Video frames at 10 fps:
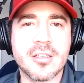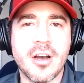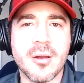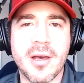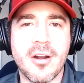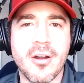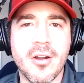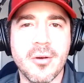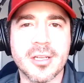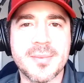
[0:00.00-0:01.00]
talk about our
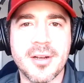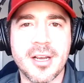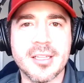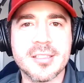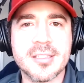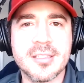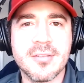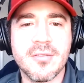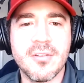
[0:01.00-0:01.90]
Node experience